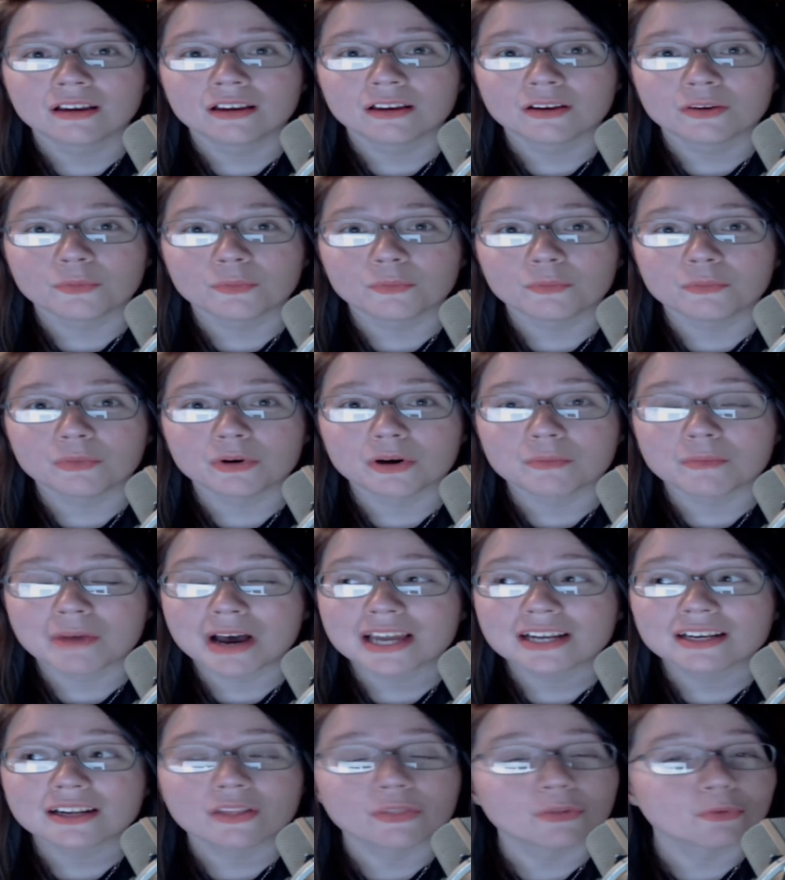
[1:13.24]
but my
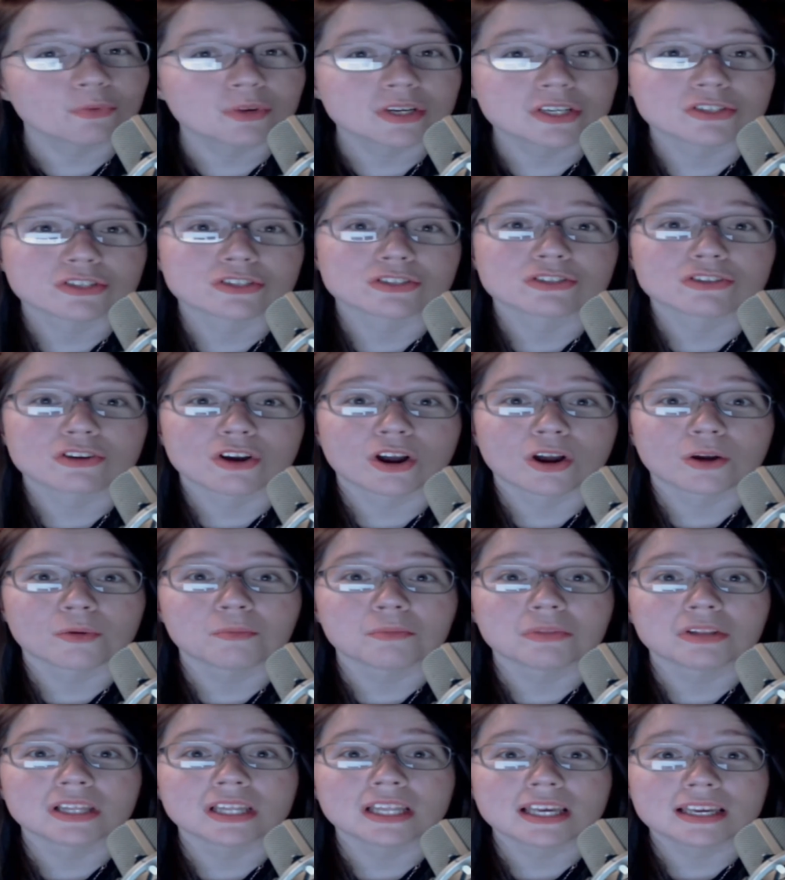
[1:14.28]
nether regions are
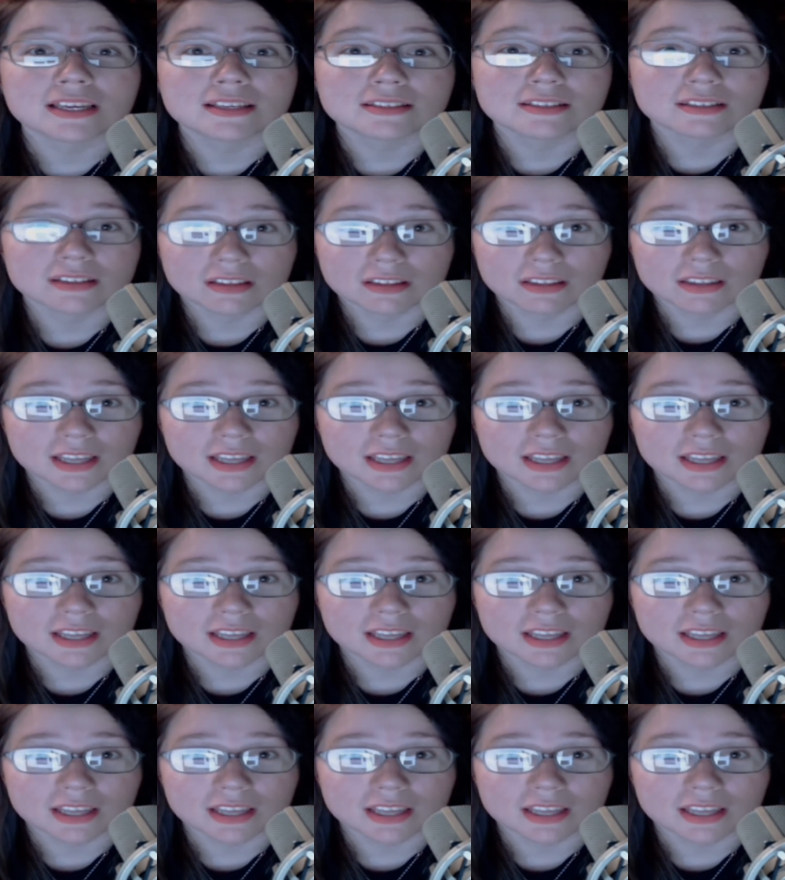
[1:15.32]
ablazing.